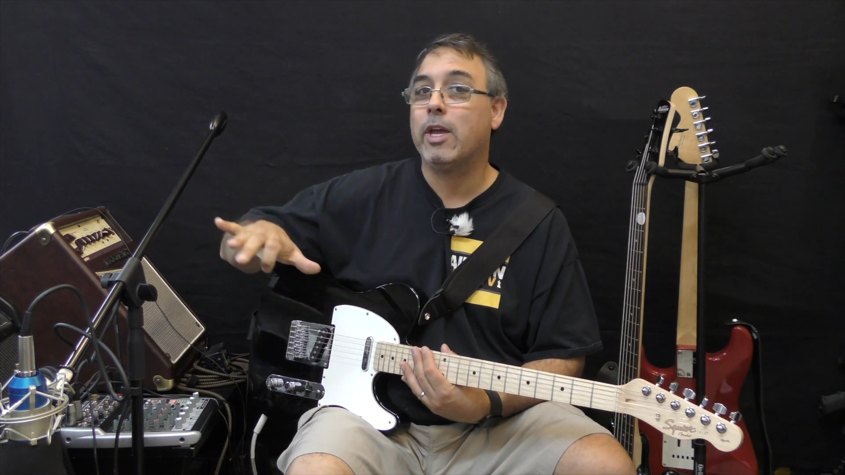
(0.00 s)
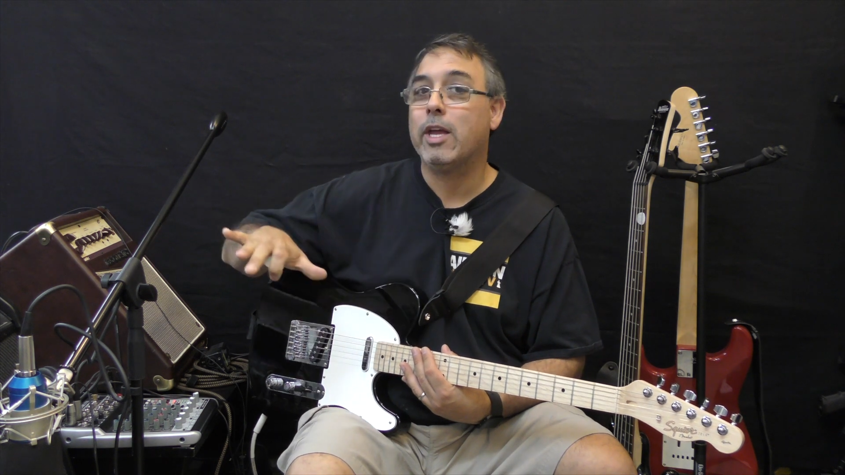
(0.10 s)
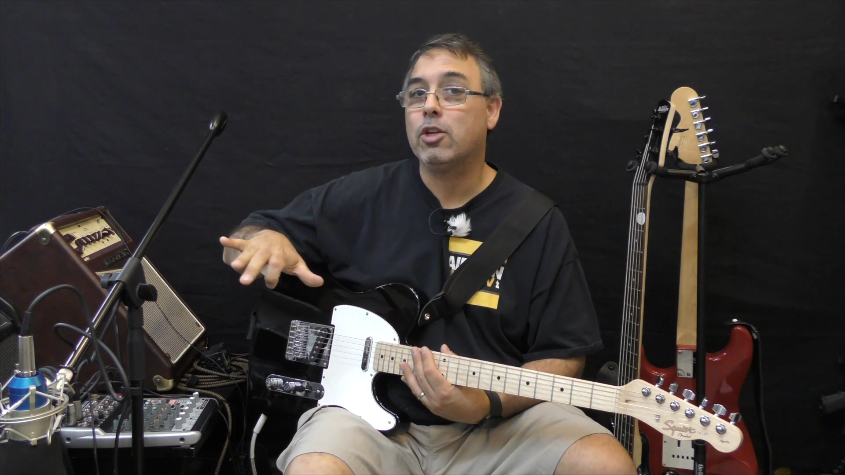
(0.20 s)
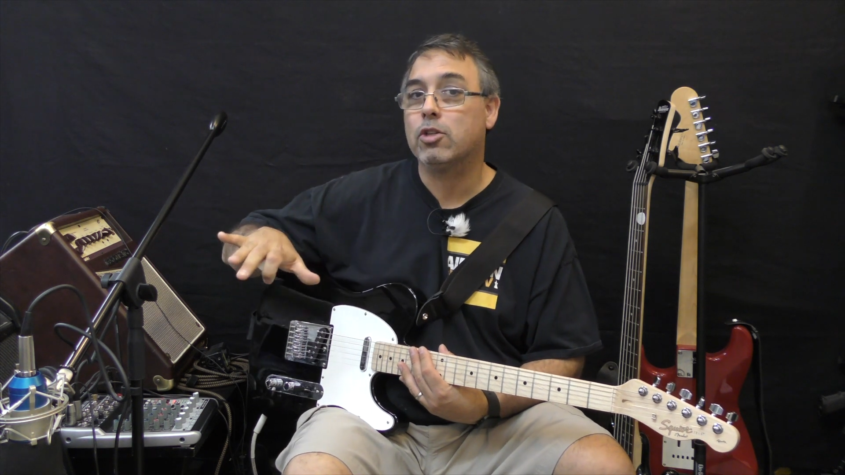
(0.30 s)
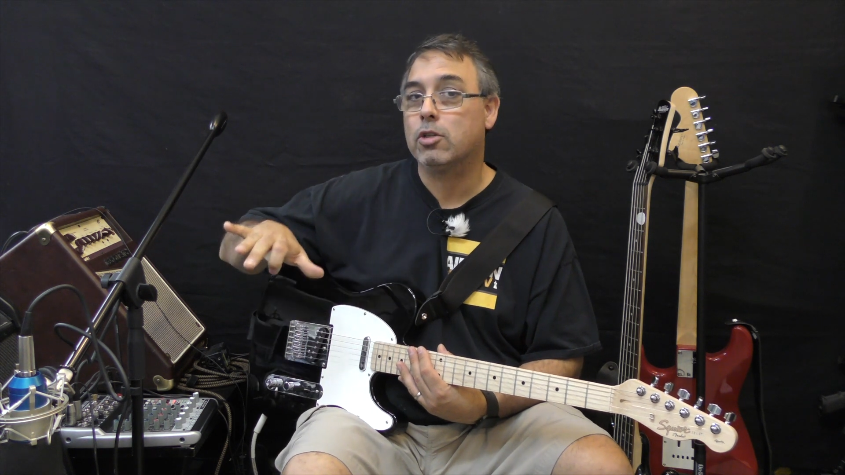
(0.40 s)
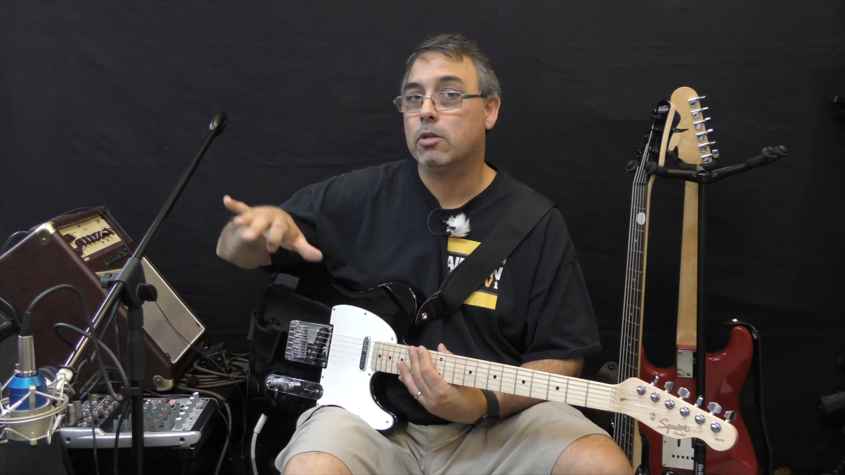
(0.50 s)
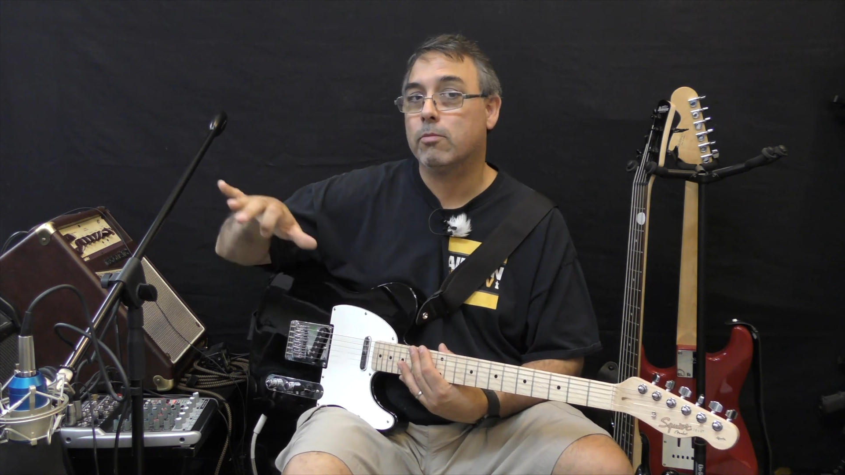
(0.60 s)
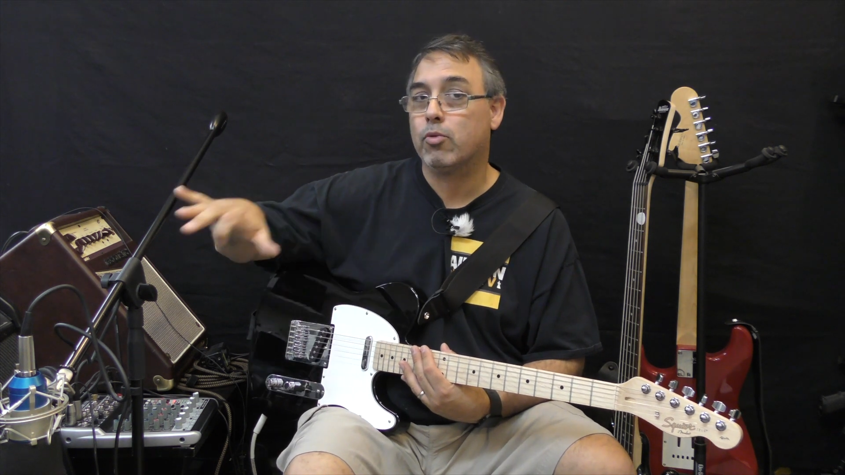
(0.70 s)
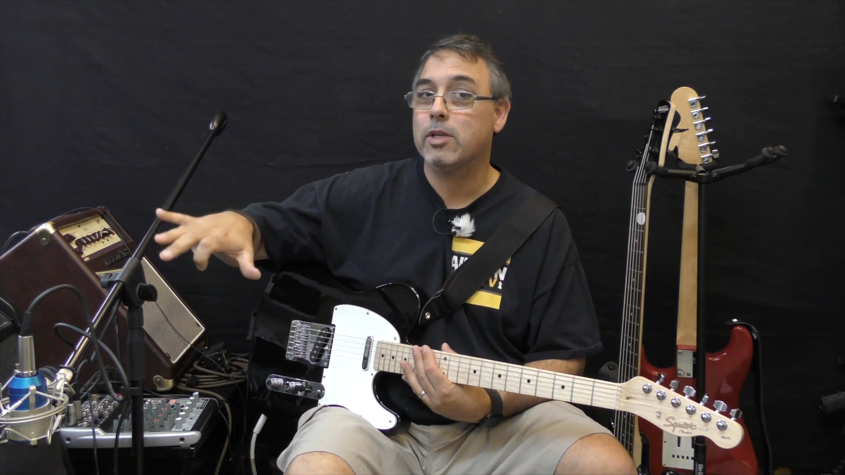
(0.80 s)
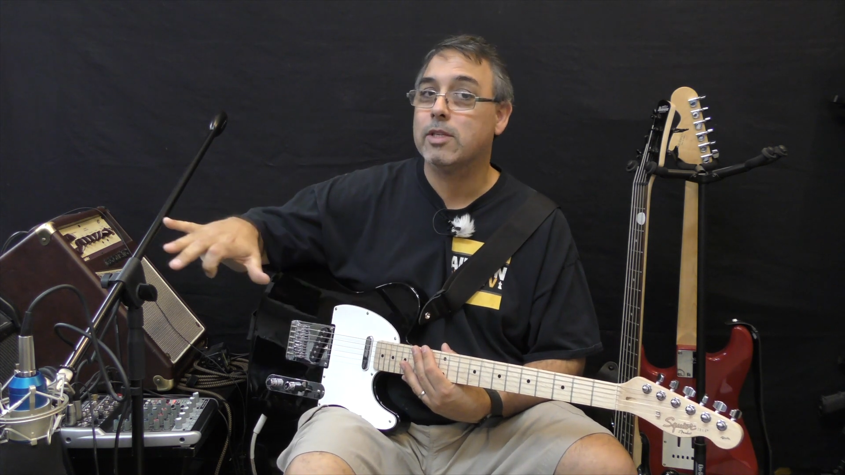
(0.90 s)
each
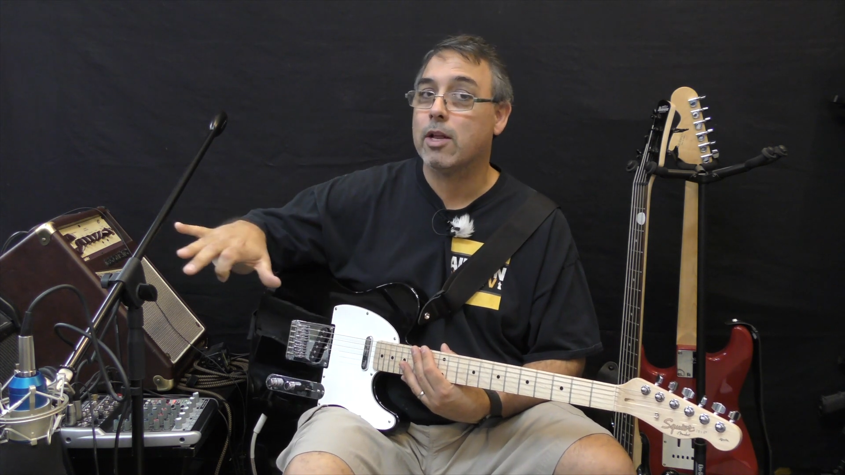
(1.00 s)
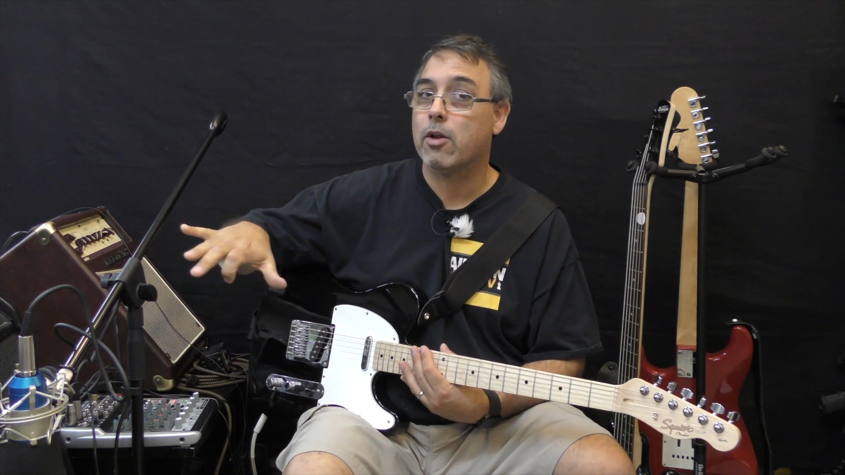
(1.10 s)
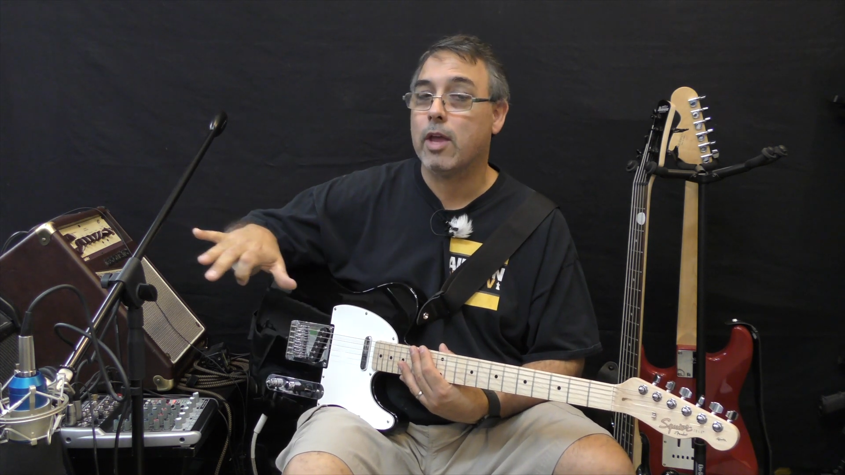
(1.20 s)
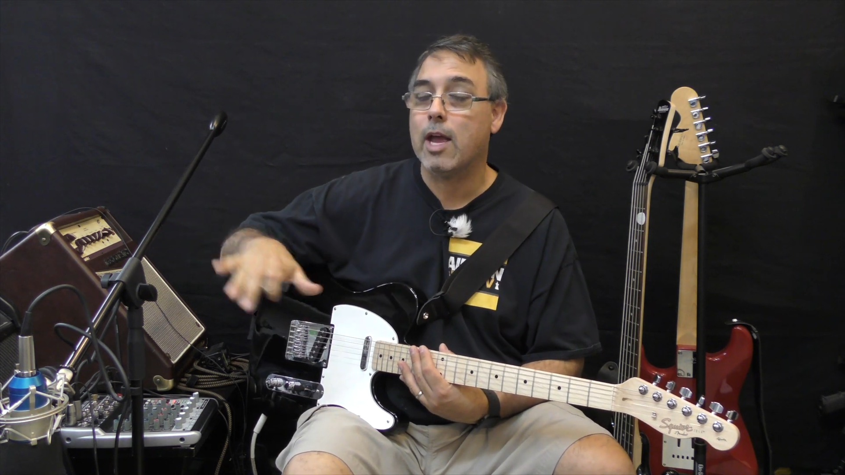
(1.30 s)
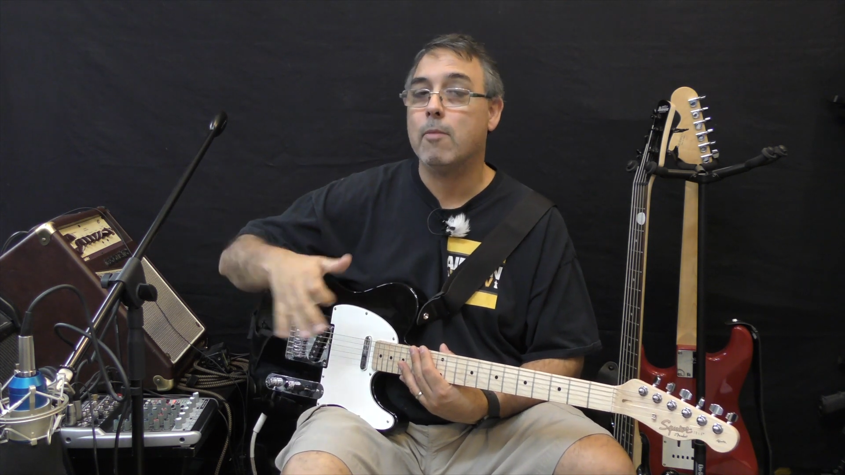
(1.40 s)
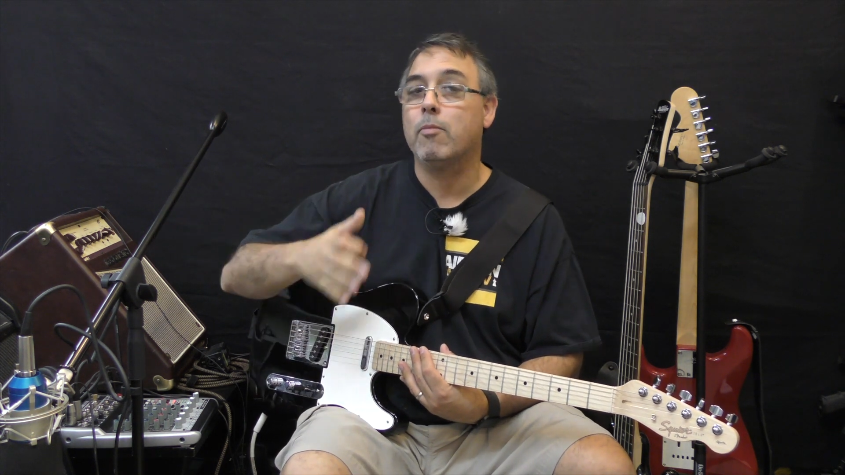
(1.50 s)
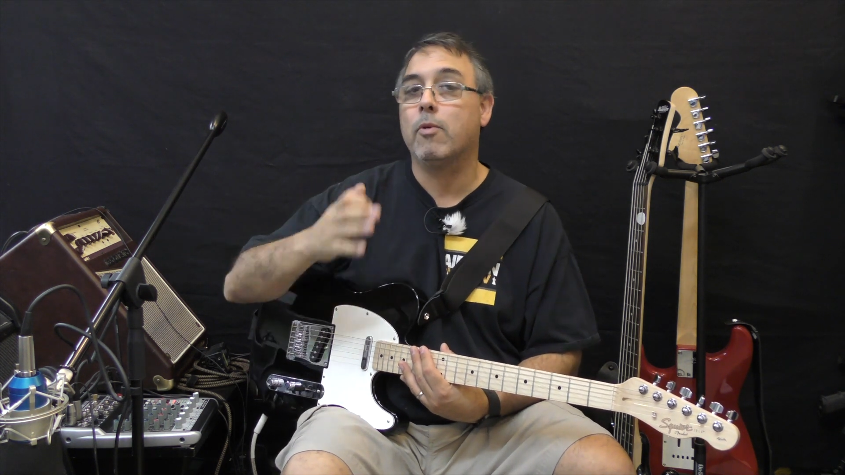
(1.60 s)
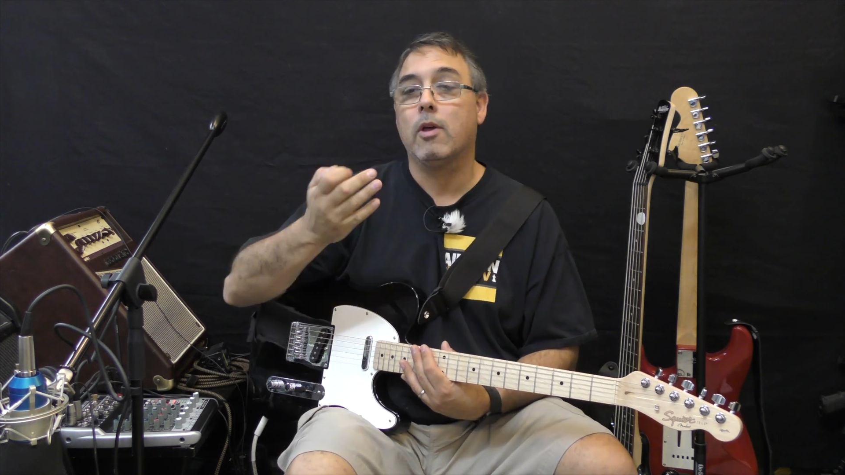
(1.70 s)
preset on the amp,